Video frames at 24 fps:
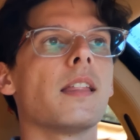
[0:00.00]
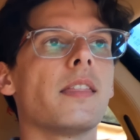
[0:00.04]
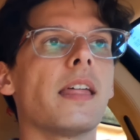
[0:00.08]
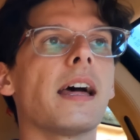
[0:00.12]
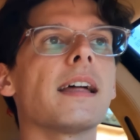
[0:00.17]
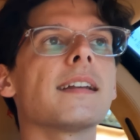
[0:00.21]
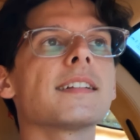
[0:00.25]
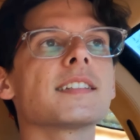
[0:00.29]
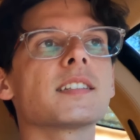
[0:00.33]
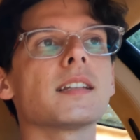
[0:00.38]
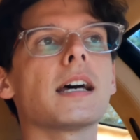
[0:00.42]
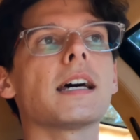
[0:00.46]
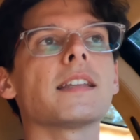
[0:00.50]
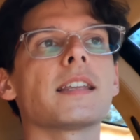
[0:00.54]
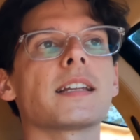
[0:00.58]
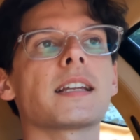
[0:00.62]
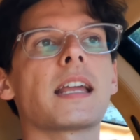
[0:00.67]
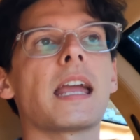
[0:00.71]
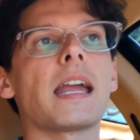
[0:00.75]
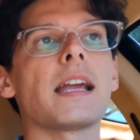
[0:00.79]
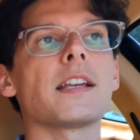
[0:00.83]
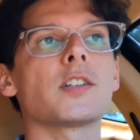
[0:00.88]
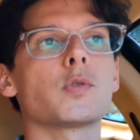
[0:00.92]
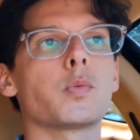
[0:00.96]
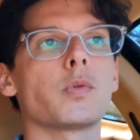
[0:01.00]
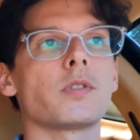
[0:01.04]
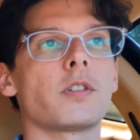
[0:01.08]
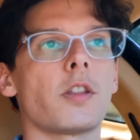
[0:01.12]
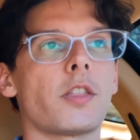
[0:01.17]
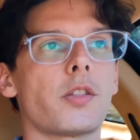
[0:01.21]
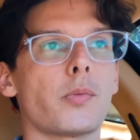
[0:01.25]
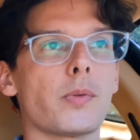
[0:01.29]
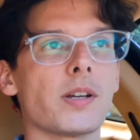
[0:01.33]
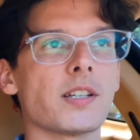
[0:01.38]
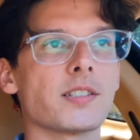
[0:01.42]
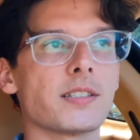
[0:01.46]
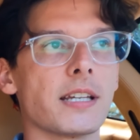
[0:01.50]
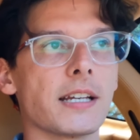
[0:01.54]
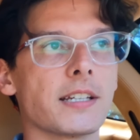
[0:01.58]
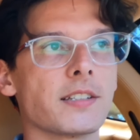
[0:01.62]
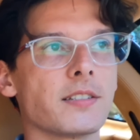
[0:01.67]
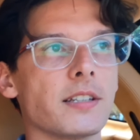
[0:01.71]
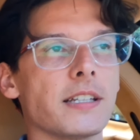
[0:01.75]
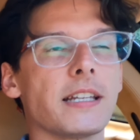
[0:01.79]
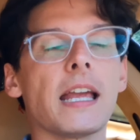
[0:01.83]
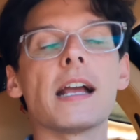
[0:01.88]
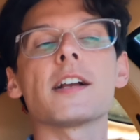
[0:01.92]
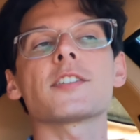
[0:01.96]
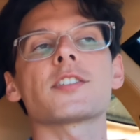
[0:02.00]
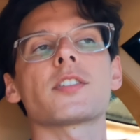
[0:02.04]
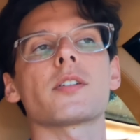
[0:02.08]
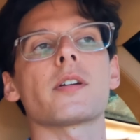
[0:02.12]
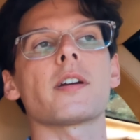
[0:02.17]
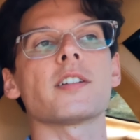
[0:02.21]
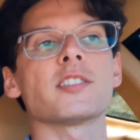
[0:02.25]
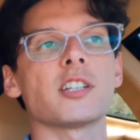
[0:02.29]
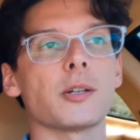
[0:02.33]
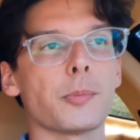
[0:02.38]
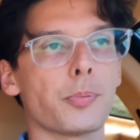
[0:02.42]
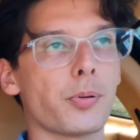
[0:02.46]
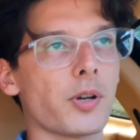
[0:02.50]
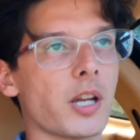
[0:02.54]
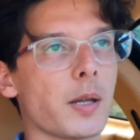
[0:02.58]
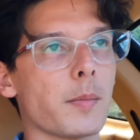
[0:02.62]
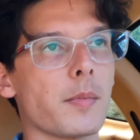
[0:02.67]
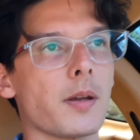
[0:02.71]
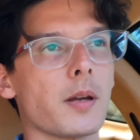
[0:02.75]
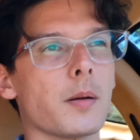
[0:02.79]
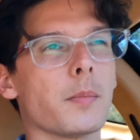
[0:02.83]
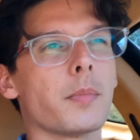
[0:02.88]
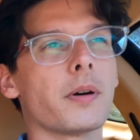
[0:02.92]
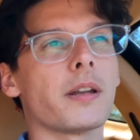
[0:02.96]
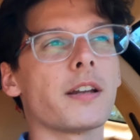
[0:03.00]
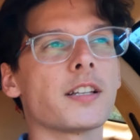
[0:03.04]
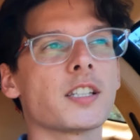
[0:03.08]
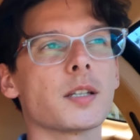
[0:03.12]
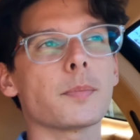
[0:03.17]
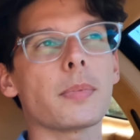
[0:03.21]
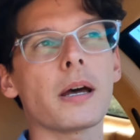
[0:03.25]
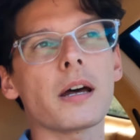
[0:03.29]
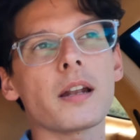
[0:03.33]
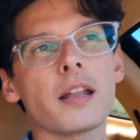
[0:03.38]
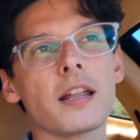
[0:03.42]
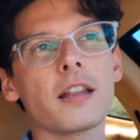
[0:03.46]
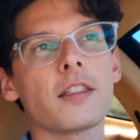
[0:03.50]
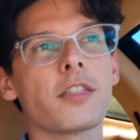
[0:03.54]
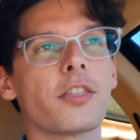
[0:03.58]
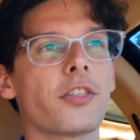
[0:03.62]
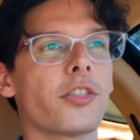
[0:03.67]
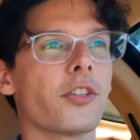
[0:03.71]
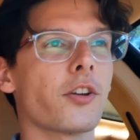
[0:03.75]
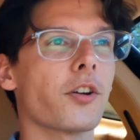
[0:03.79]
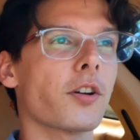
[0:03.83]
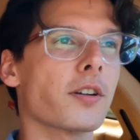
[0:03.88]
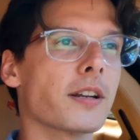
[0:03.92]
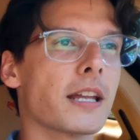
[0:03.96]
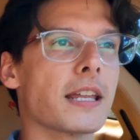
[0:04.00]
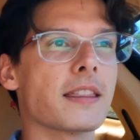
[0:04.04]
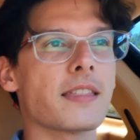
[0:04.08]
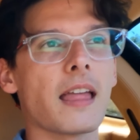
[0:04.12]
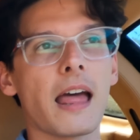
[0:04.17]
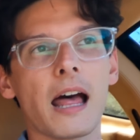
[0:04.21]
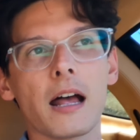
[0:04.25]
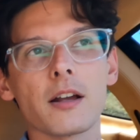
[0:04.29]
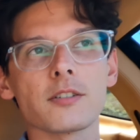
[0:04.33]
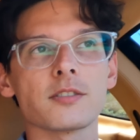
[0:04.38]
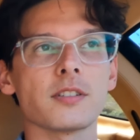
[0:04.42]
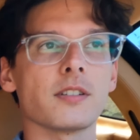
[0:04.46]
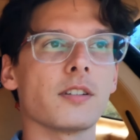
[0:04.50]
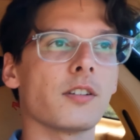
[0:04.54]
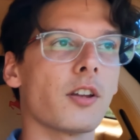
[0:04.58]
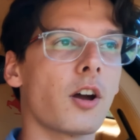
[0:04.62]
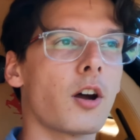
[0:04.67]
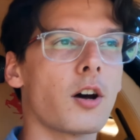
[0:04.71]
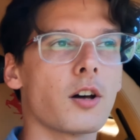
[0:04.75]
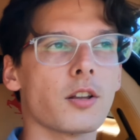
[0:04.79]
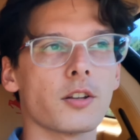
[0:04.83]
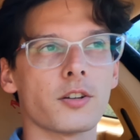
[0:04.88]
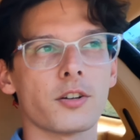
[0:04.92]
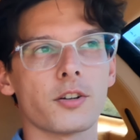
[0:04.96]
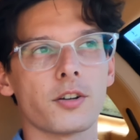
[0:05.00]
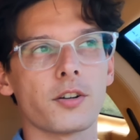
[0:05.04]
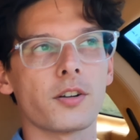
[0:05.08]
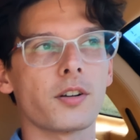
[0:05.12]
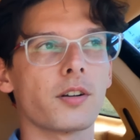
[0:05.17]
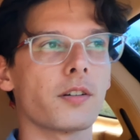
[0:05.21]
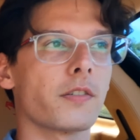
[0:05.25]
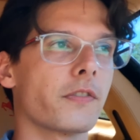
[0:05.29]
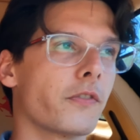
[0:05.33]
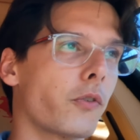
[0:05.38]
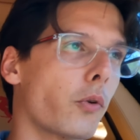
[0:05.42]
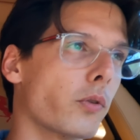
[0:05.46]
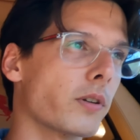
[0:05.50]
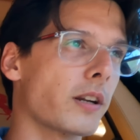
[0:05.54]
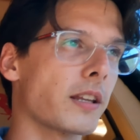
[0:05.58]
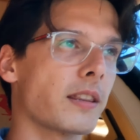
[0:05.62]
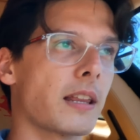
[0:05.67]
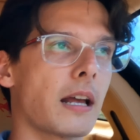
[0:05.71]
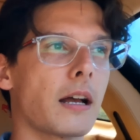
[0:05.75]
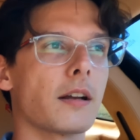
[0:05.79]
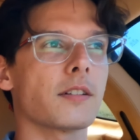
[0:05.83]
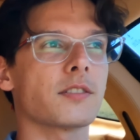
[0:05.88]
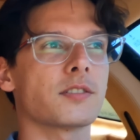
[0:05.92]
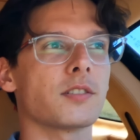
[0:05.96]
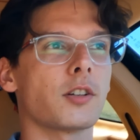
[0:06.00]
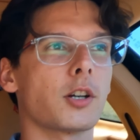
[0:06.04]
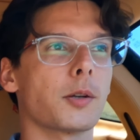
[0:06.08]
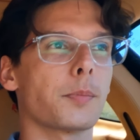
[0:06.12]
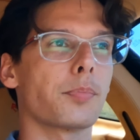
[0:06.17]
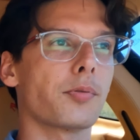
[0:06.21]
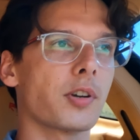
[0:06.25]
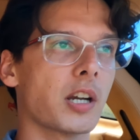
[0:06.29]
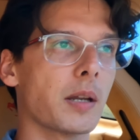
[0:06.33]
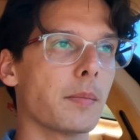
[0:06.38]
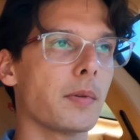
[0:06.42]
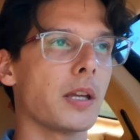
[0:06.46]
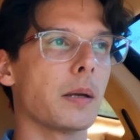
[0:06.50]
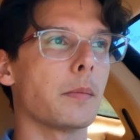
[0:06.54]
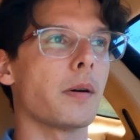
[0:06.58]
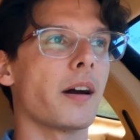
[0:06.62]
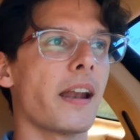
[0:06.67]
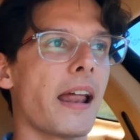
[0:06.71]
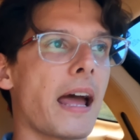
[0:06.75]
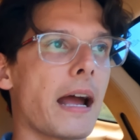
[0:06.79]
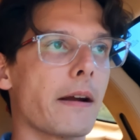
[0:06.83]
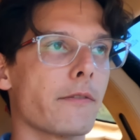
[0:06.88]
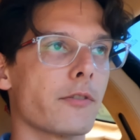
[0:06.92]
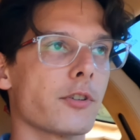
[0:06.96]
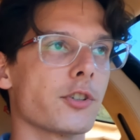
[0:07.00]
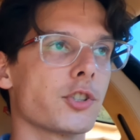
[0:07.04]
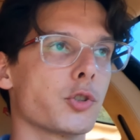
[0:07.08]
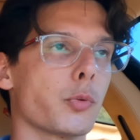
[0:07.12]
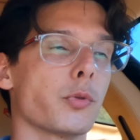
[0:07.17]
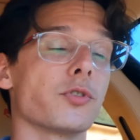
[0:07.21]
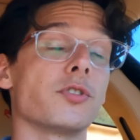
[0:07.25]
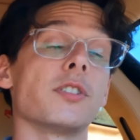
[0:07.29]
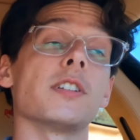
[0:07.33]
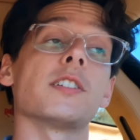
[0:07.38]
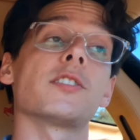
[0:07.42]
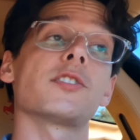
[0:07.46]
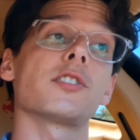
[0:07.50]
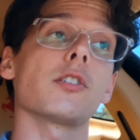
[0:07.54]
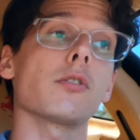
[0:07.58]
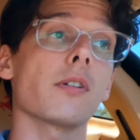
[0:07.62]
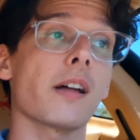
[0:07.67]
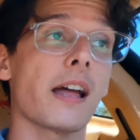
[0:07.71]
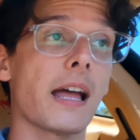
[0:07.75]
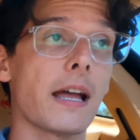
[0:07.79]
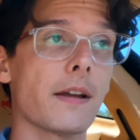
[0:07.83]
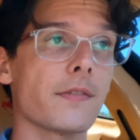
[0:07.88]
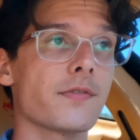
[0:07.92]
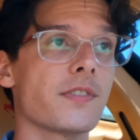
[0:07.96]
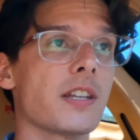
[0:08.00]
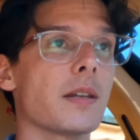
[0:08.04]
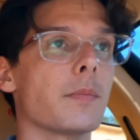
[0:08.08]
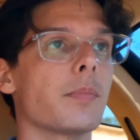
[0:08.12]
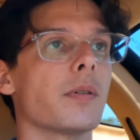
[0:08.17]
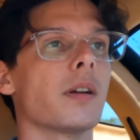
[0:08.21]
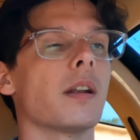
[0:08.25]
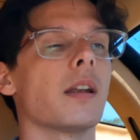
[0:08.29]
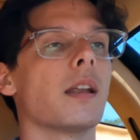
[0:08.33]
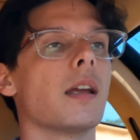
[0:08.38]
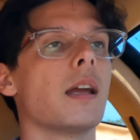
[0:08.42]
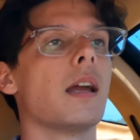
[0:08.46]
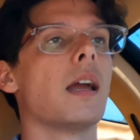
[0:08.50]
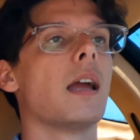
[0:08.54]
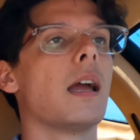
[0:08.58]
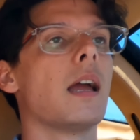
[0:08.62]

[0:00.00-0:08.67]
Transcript: That is not the case with the 360. Yes, there is a premium, but it's about a $30,000, $40,000 premium on average, which is still hefty, but